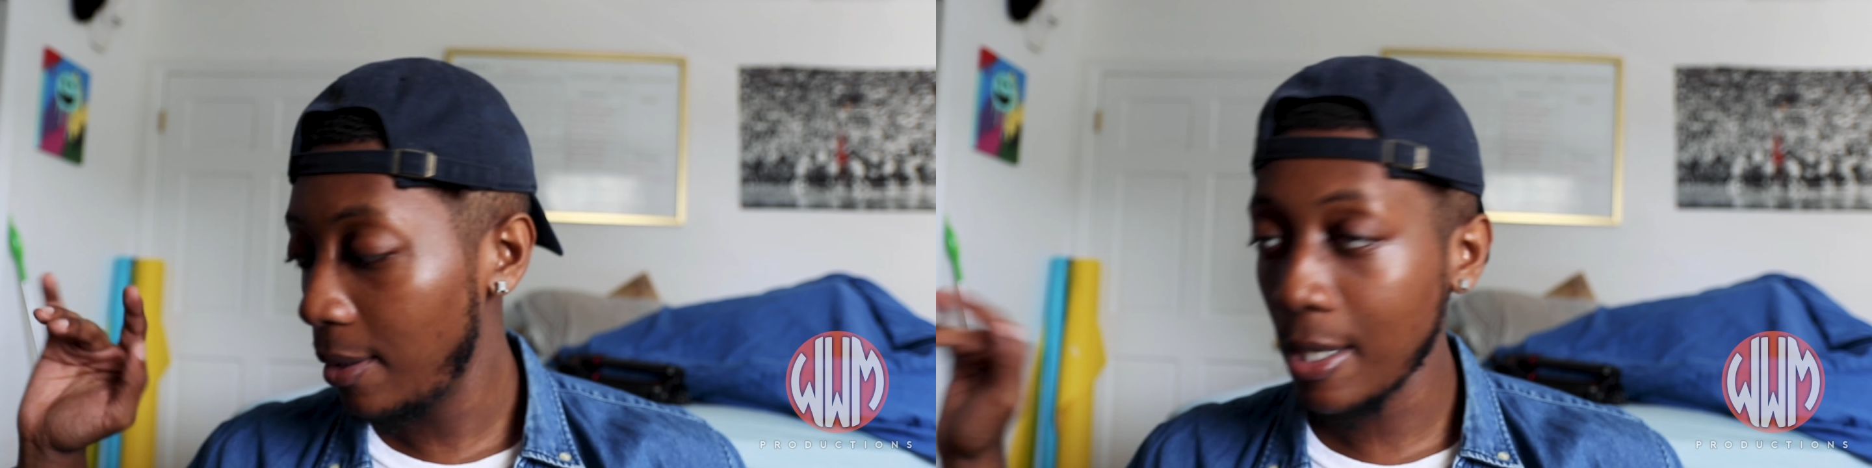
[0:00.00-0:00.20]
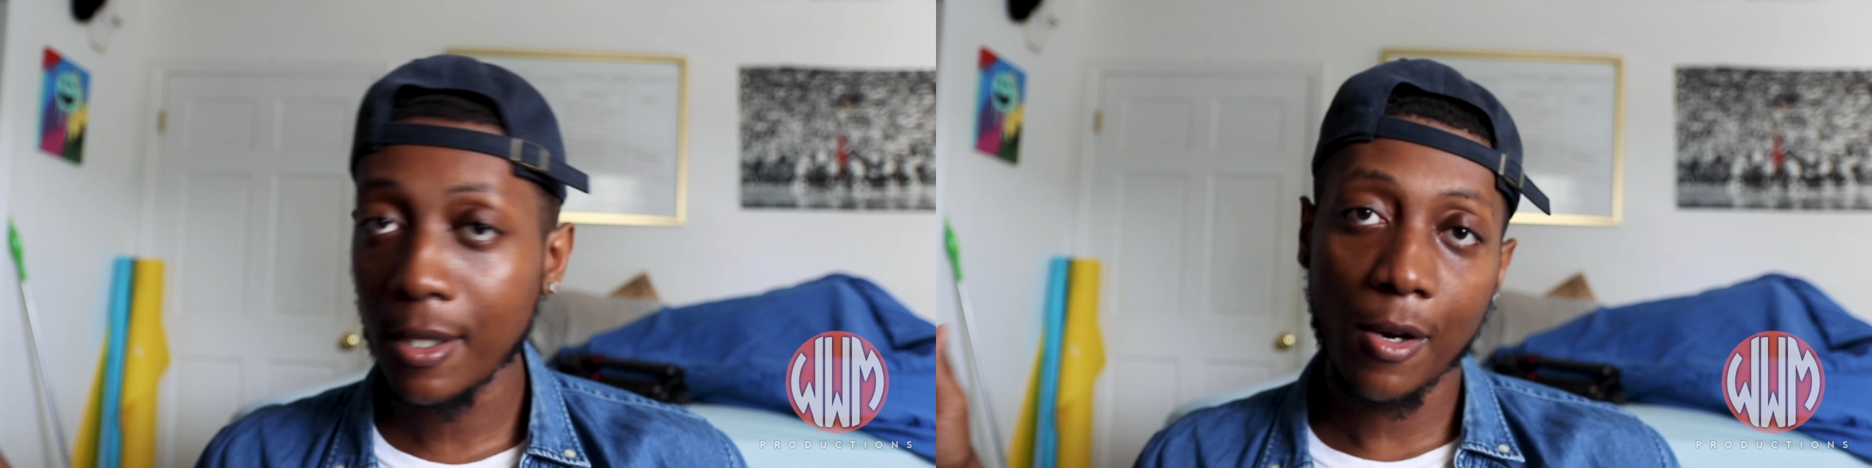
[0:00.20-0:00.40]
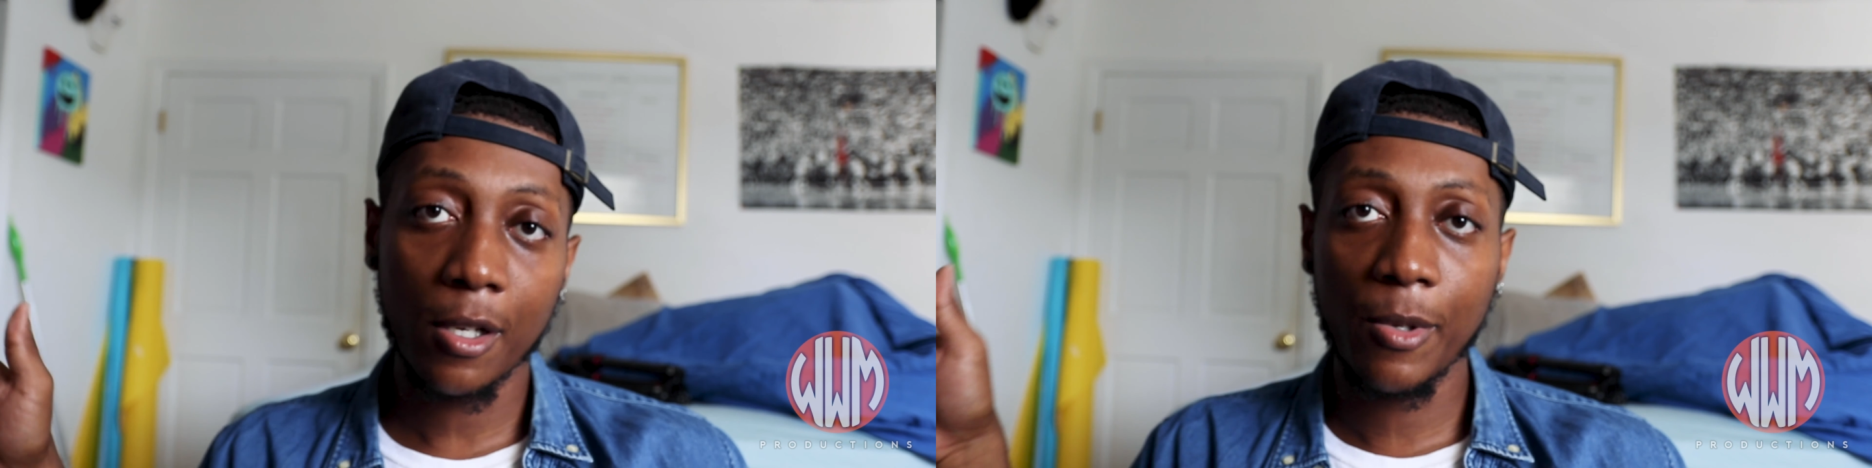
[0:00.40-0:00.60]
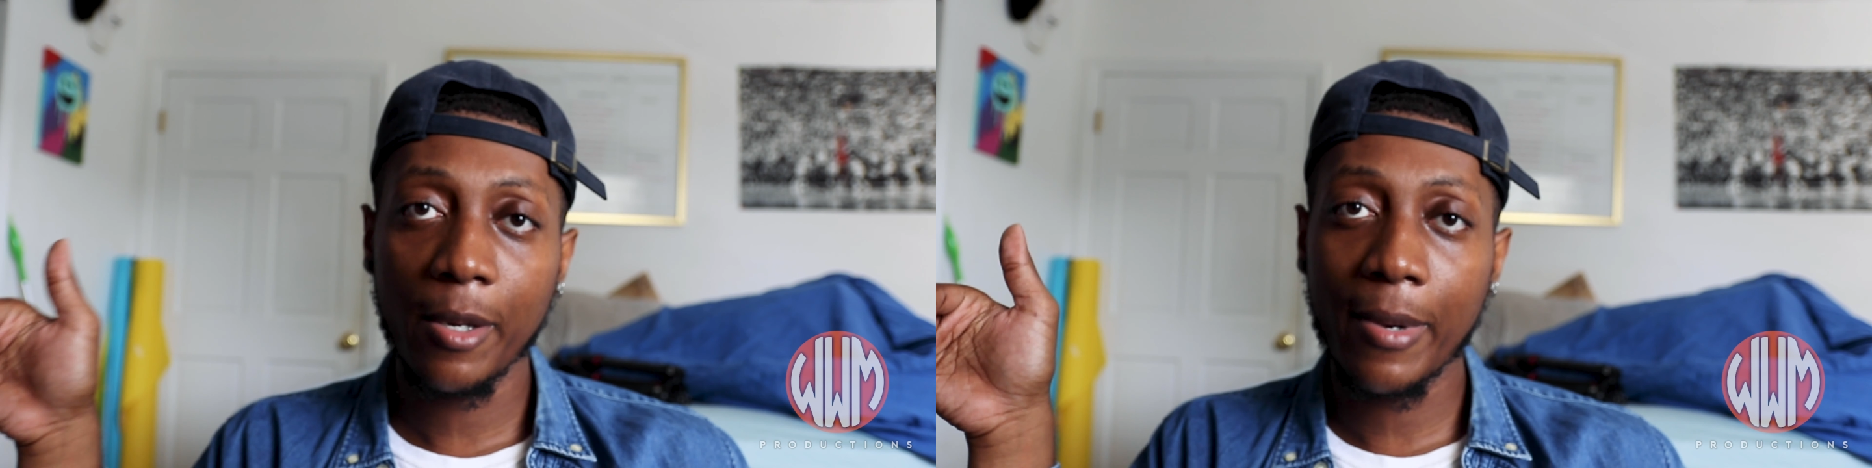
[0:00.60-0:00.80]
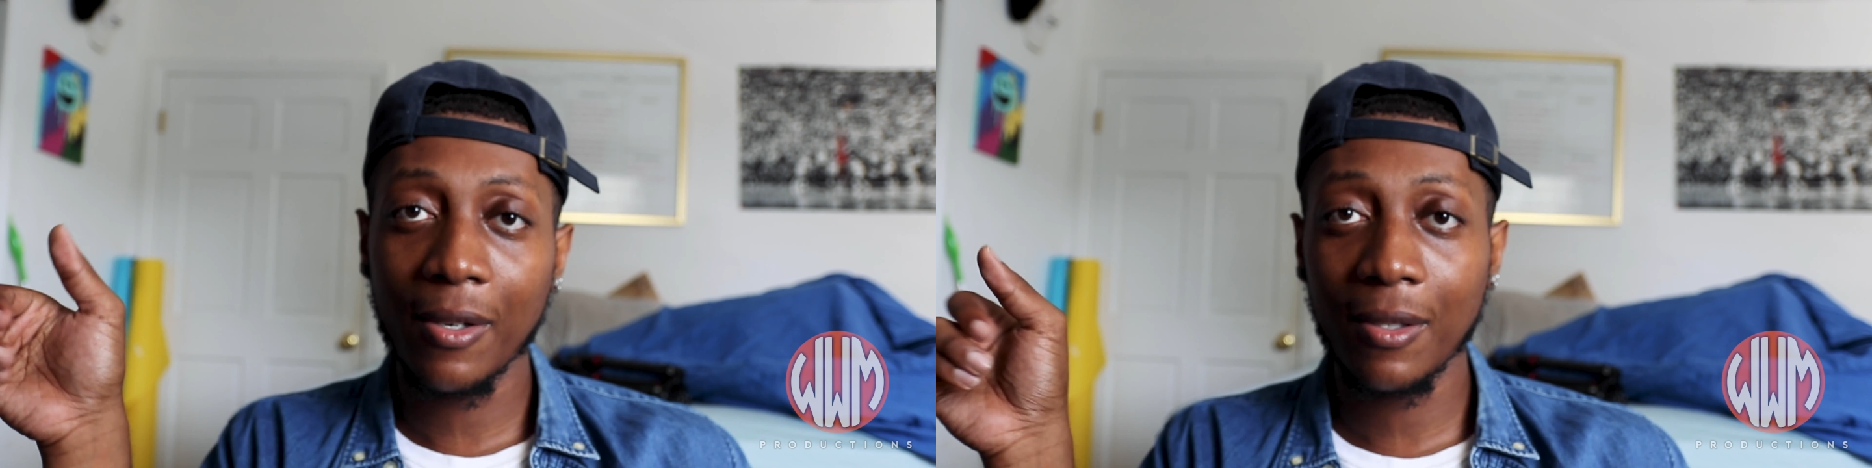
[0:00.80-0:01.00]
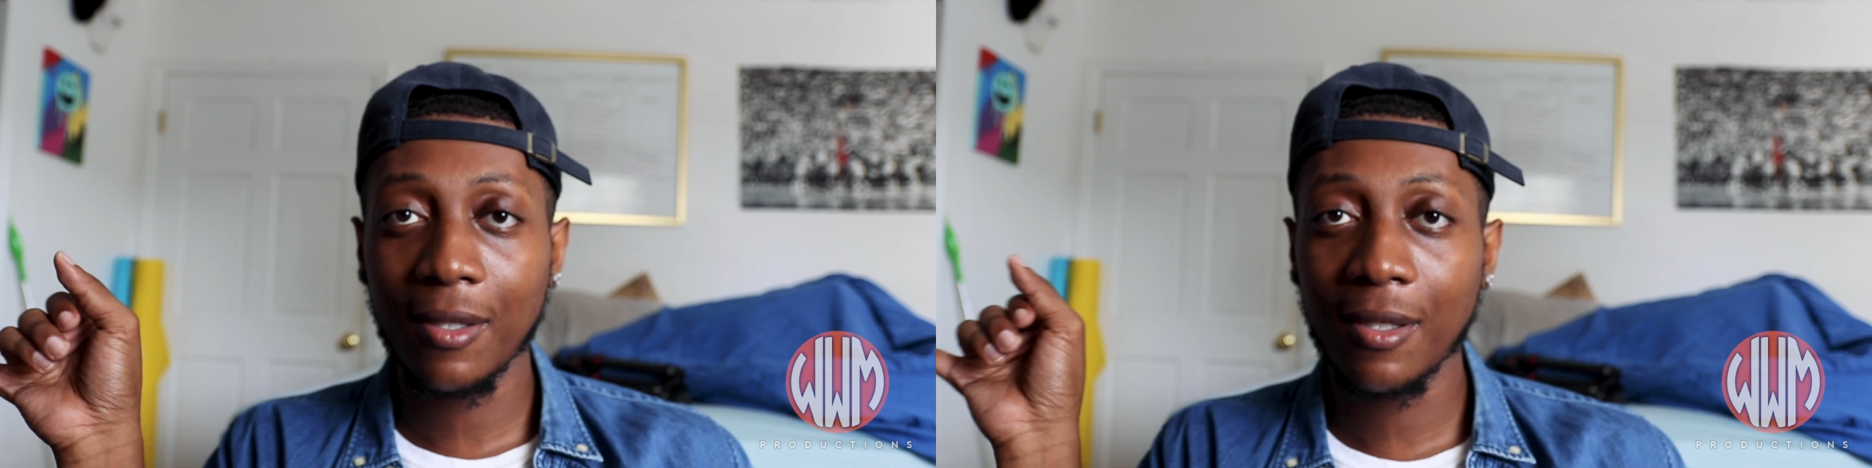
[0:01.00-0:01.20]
This cost me about